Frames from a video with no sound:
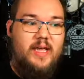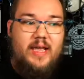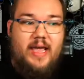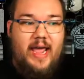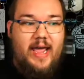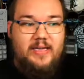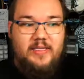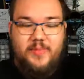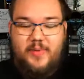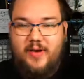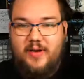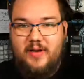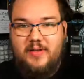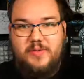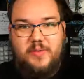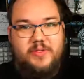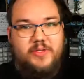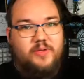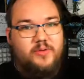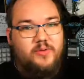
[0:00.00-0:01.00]
And to be honest
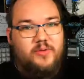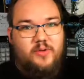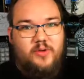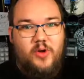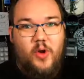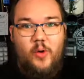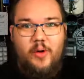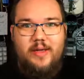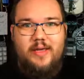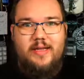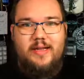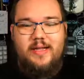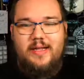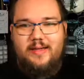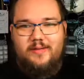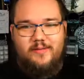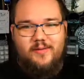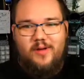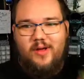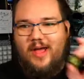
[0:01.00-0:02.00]
with you,
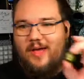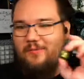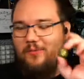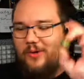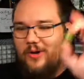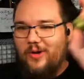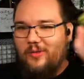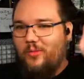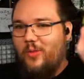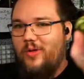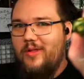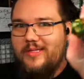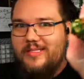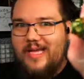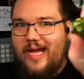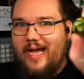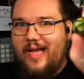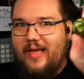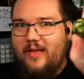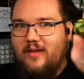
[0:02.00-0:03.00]
if we're going to roll a
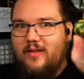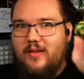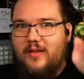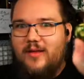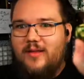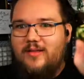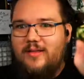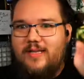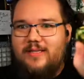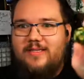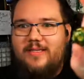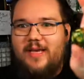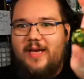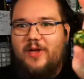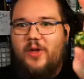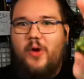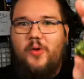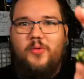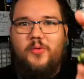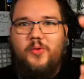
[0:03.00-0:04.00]
die, let's
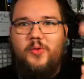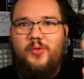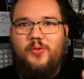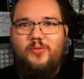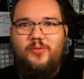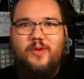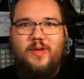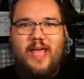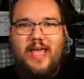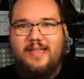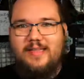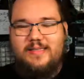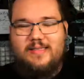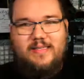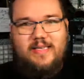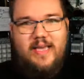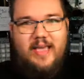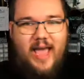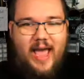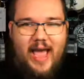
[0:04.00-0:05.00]
go through and
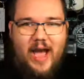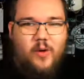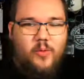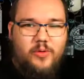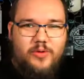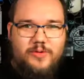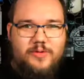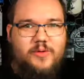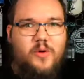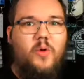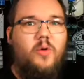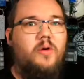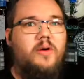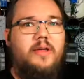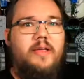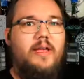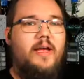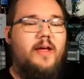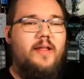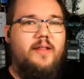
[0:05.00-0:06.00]
see how we're
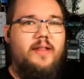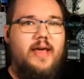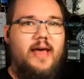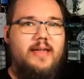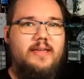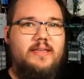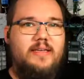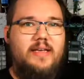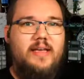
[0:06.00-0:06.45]
scoring on that.